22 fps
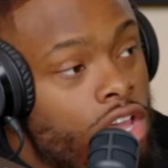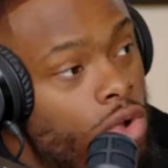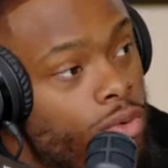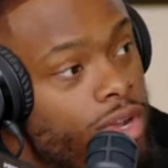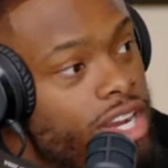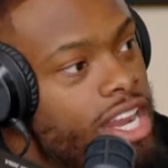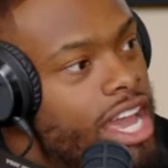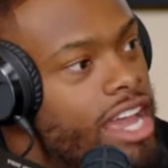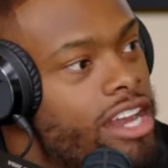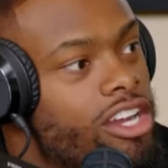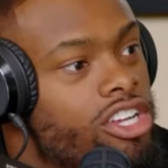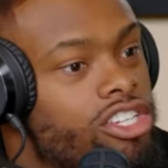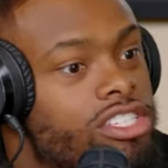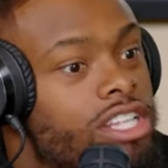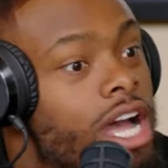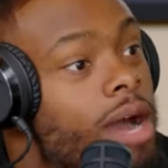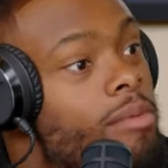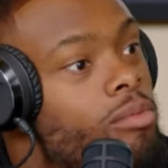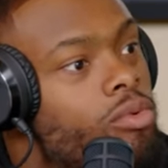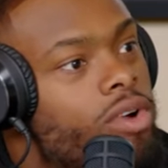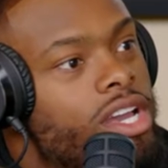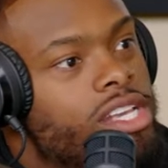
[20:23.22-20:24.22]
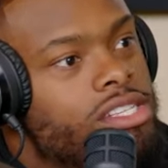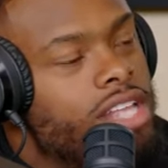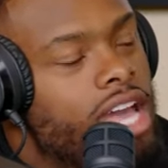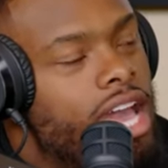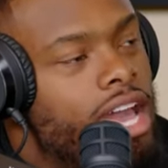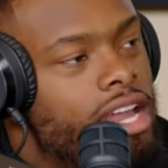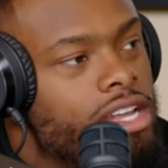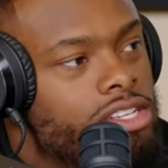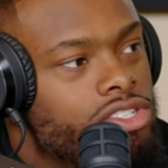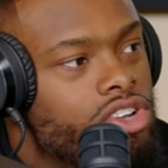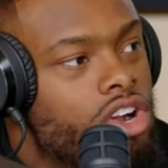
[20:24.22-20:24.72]
we didn't even stop weights to
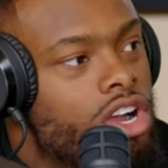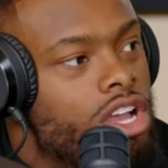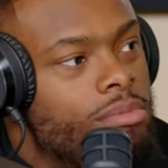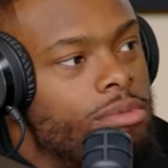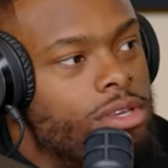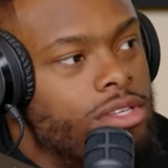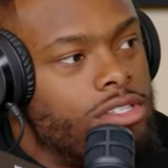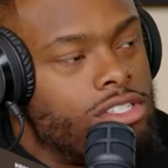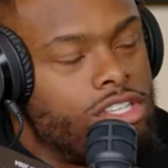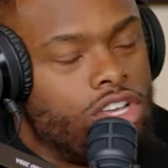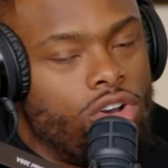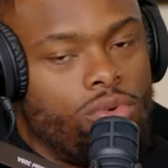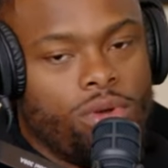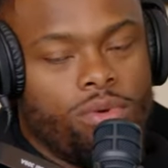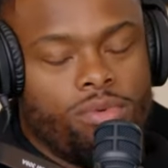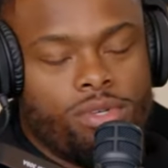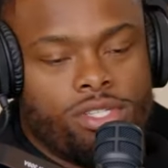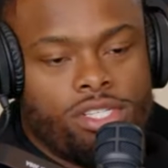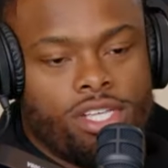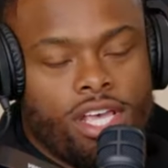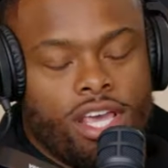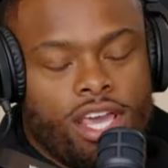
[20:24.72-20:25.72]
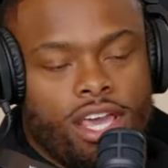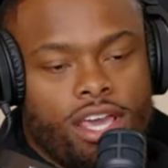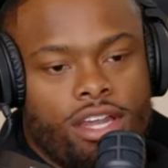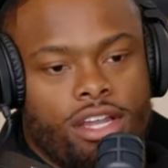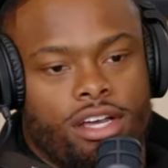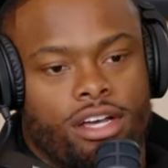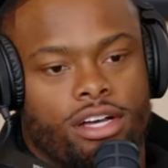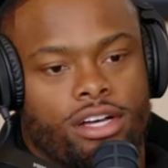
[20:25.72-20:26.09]
have this argument. So we were saying,